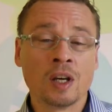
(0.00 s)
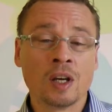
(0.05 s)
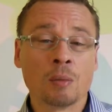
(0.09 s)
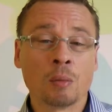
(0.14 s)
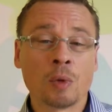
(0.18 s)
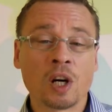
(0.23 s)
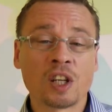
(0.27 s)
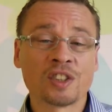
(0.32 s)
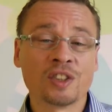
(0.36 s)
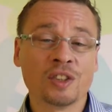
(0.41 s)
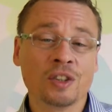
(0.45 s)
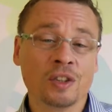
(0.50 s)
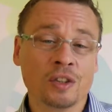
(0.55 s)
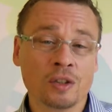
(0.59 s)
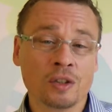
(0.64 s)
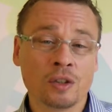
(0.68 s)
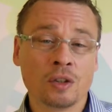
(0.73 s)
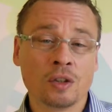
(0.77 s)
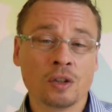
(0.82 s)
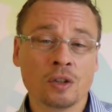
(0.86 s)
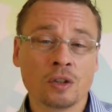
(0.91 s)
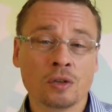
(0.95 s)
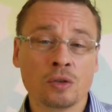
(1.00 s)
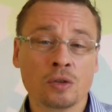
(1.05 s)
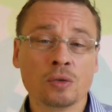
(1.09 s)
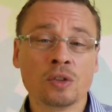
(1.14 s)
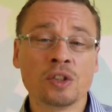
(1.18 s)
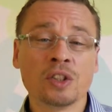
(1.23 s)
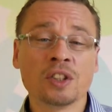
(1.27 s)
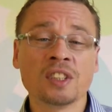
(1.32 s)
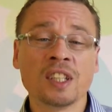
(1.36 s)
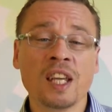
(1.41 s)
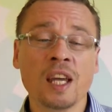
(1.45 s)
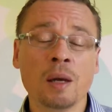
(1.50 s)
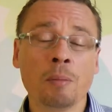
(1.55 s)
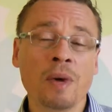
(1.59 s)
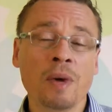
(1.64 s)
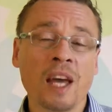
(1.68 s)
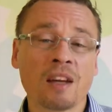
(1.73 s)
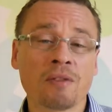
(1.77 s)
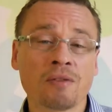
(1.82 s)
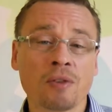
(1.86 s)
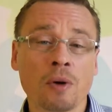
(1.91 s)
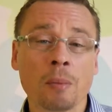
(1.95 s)
Martin, you just came
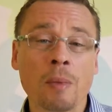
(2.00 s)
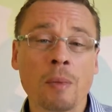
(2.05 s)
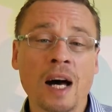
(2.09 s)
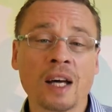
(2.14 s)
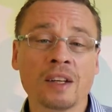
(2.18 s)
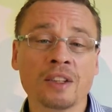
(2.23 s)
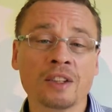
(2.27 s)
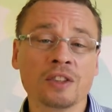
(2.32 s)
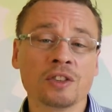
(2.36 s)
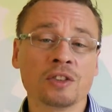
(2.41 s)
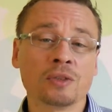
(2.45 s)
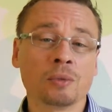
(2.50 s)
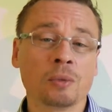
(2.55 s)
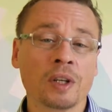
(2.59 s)
back from Addis,